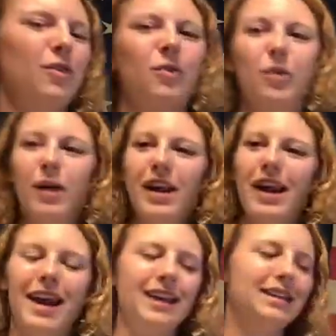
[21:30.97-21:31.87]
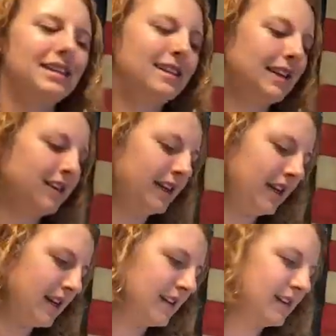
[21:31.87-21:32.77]
What a
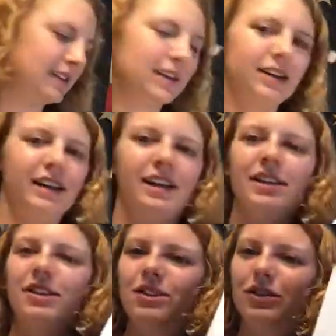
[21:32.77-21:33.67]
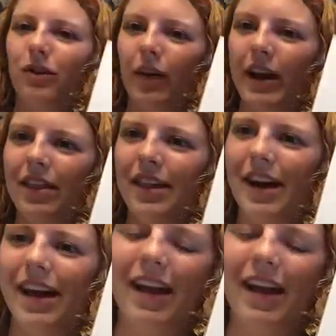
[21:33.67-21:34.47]
silly, silly story. The